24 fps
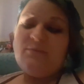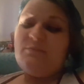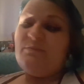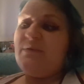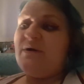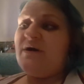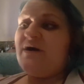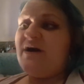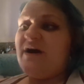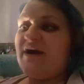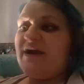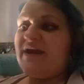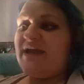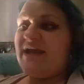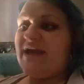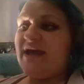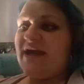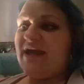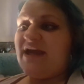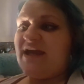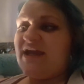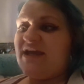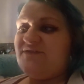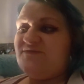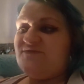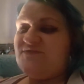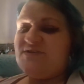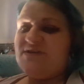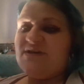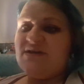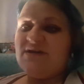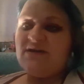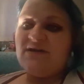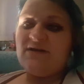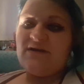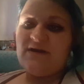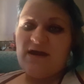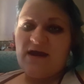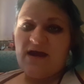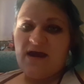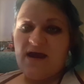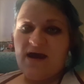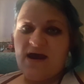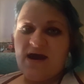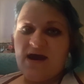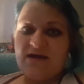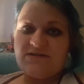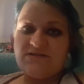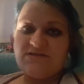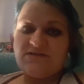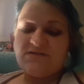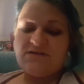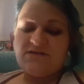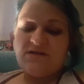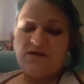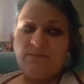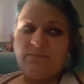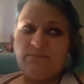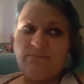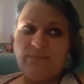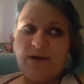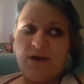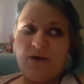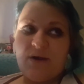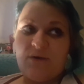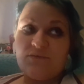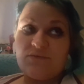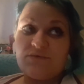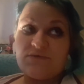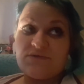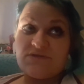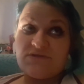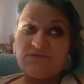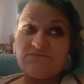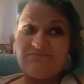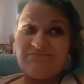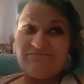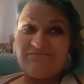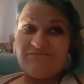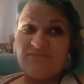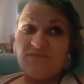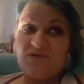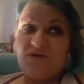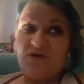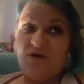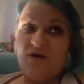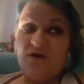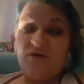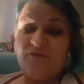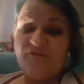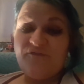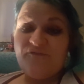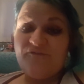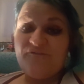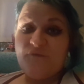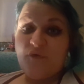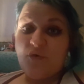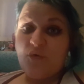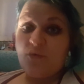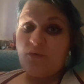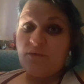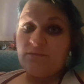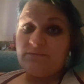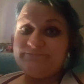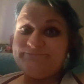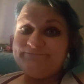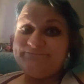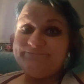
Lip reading: but I caved at about 4:30.